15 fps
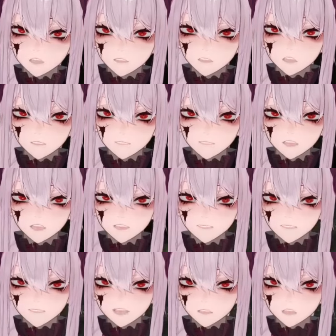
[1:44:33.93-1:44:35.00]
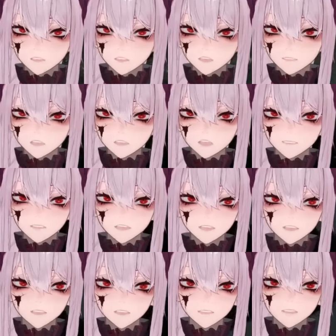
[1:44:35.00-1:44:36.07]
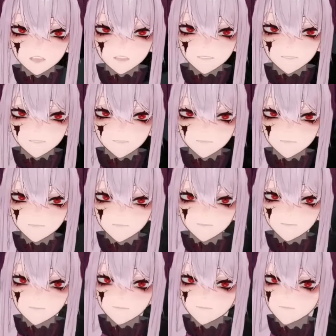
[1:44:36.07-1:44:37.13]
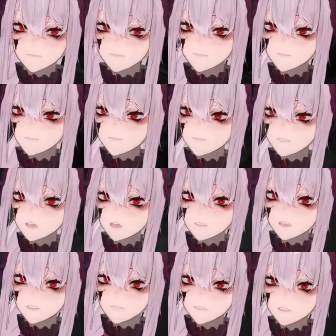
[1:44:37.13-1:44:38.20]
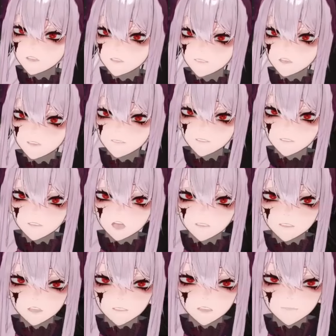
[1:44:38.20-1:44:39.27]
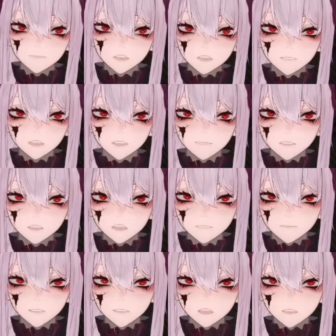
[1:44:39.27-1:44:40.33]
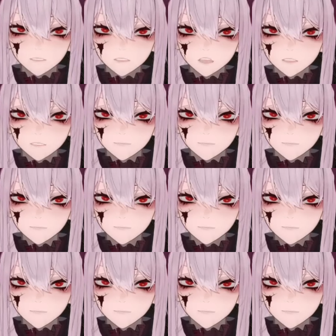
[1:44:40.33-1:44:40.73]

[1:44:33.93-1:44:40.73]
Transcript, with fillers: all the chests to where their production areas are. What do I do with the mirror? No, okay, put the altar towards the wall. There.